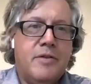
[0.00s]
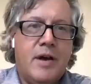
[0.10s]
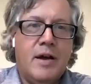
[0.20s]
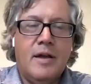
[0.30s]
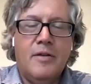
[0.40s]

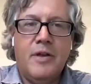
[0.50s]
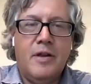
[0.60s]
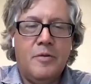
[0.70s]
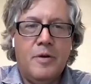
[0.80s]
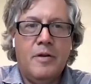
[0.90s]
Tock, has,
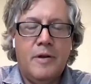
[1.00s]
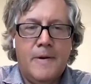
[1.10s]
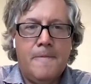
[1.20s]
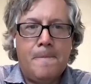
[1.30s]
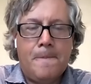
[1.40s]
that, built well.
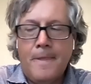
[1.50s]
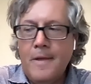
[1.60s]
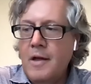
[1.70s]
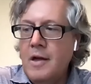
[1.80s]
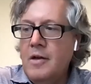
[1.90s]
into. Yeah.